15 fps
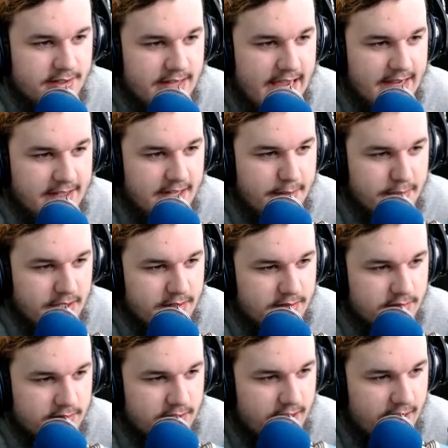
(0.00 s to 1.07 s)
Dag name it.
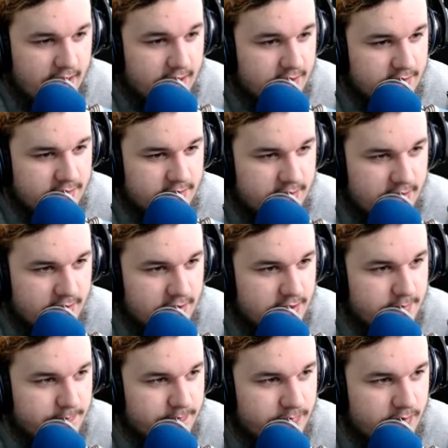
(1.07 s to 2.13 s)
Okay.
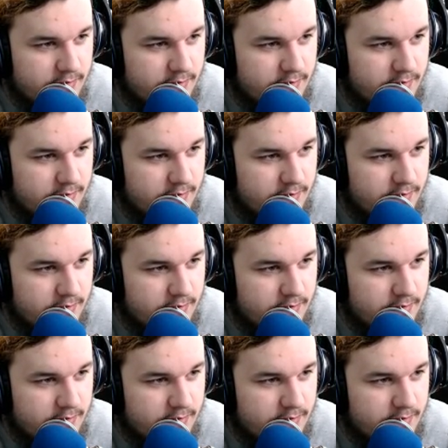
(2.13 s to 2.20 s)
Um,